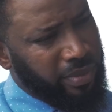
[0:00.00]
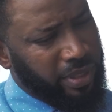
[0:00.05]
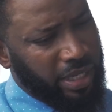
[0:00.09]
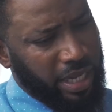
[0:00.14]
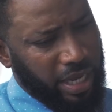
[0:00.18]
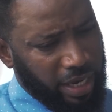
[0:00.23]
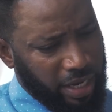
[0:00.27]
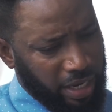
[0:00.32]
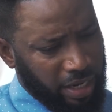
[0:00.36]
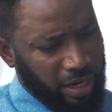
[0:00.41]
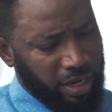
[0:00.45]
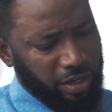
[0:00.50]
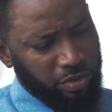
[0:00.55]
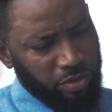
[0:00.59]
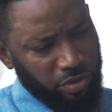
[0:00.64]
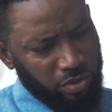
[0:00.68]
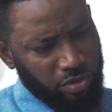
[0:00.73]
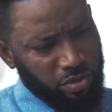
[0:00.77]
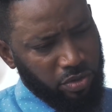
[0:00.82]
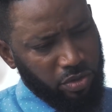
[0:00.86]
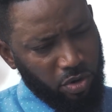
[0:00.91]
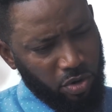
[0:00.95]
Now, can I
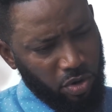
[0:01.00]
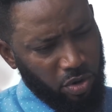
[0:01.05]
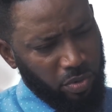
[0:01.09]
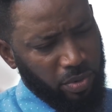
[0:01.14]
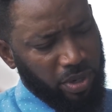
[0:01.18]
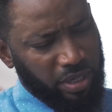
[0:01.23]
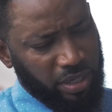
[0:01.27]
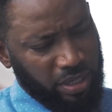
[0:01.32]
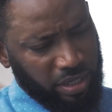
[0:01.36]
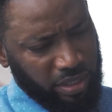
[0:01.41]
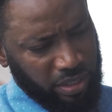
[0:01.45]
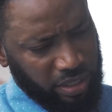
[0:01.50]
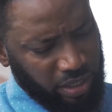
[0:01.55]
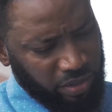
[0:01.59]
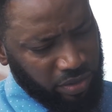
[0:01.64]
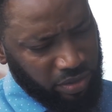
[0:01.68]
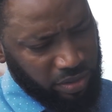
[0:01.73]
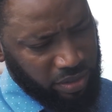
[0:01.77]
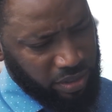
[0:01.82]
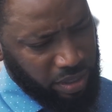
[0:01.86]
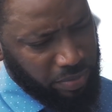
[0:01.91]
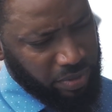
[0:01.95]
just go in? Can you
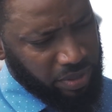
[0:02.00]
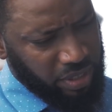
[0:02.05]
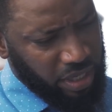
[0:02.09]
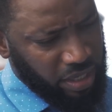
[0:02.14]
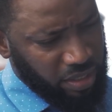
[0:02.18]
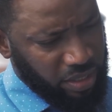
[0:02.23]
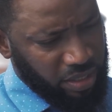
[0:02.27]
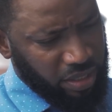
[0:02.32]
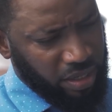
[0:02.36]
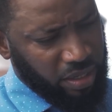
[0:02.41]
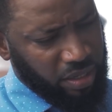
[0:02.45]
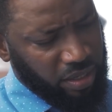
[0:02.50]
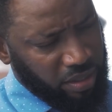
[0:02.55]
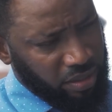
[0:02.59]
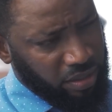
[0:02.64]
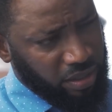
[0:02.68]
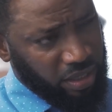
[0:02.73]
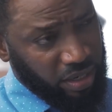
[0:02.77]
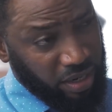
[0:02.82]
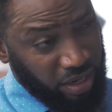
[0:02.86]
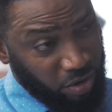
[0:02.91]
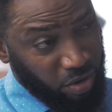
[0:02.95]
step aside?
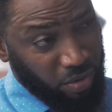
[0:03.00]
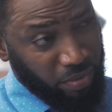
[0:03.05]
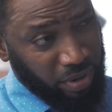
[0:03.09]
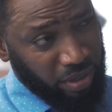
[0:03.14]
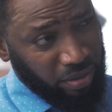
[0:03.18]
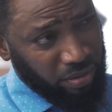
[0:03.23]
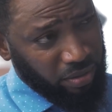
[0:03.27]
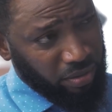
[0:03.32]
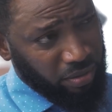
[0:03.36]
Can I go in?